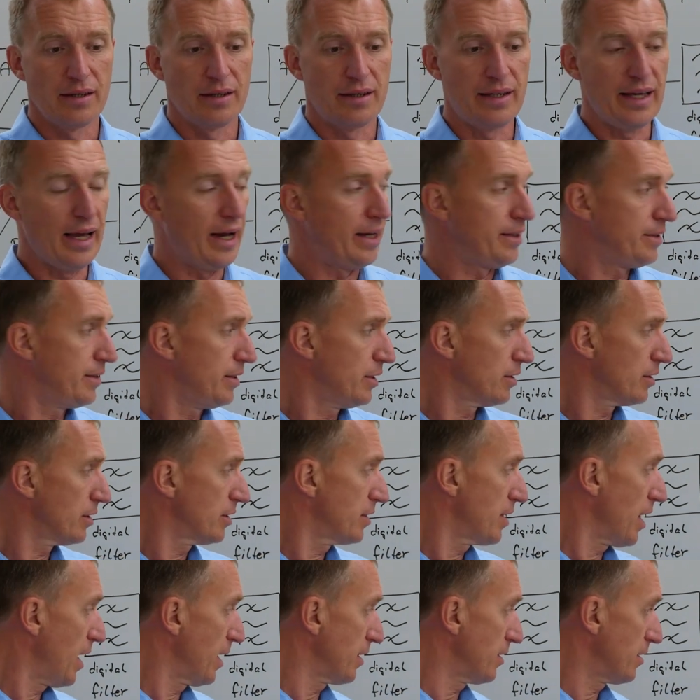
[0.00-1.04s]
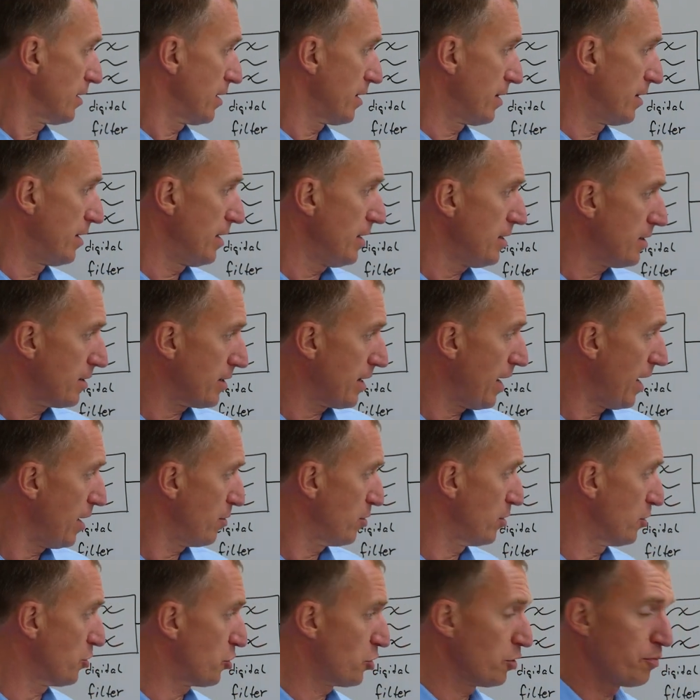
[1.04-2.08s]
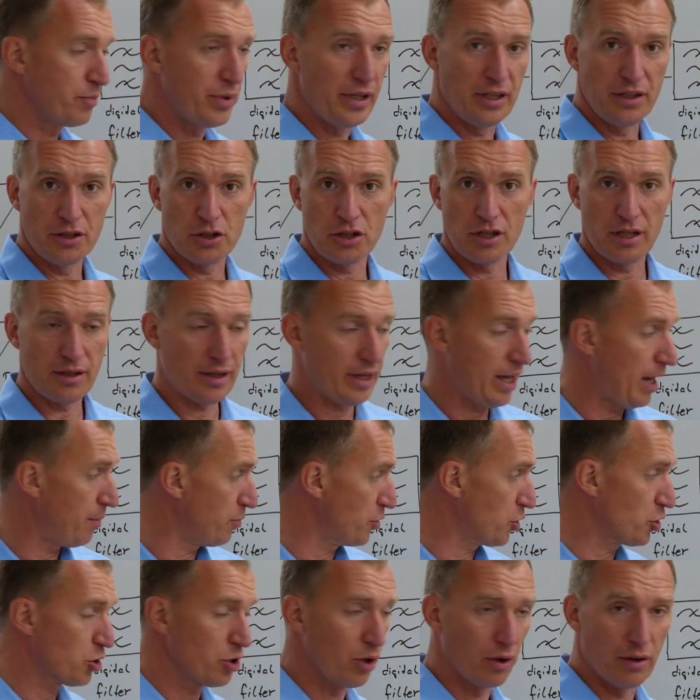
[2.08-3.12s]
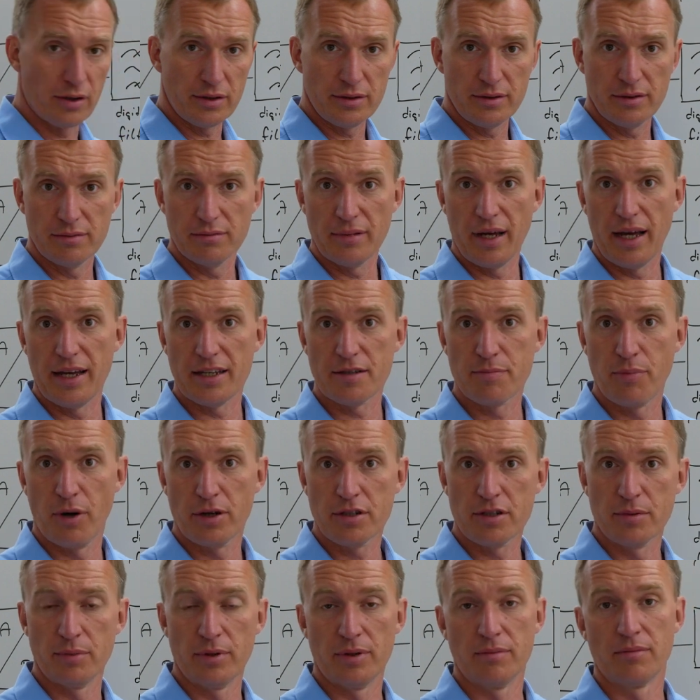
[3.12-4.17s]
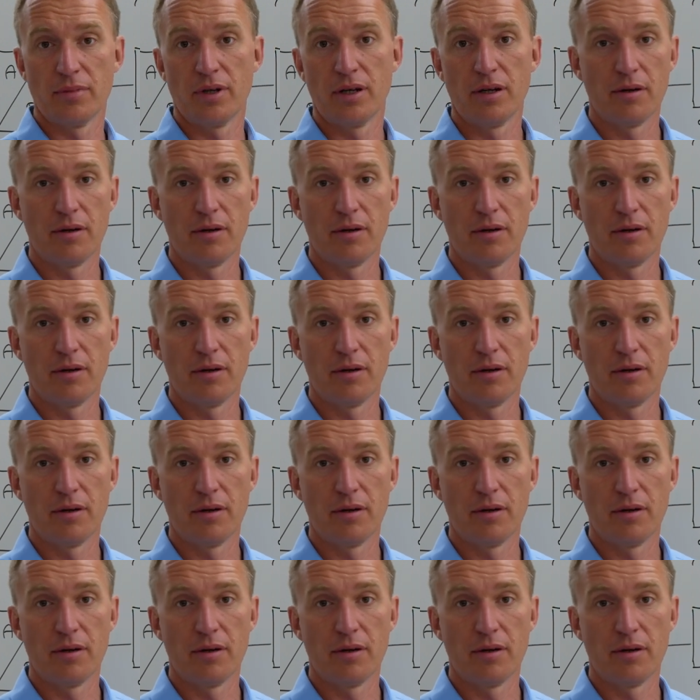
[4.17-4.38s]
the idea is that this cable should be kept short as possible.